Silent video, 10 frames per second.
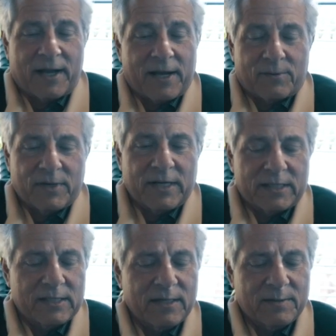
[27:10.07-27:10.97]
I got really
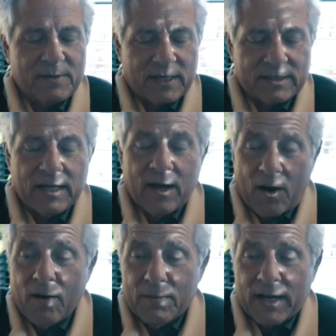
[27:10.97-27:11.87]
excited about it. I said,
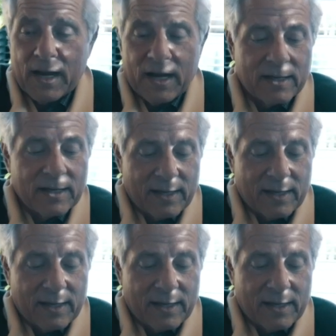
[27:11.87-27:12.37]
oh my God,